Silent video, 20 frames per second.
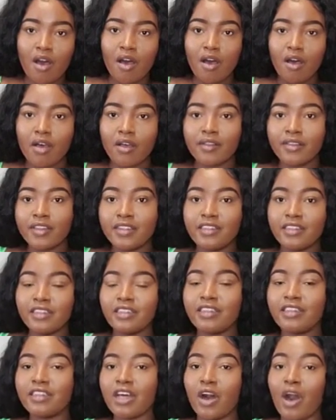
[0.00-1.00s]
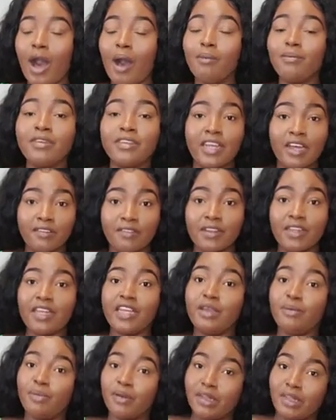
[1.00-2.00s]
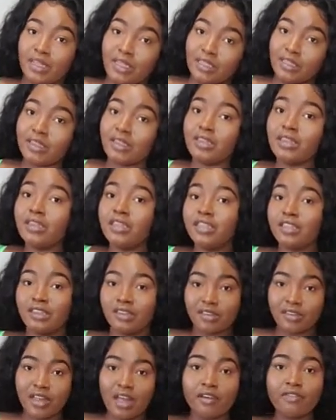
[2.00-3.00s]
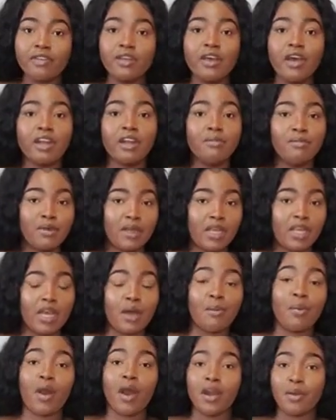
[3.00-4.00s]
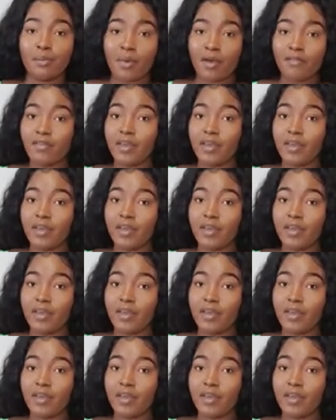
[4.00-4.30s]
oh, this is so i'm definitely keeping this this is definitely going to be a part of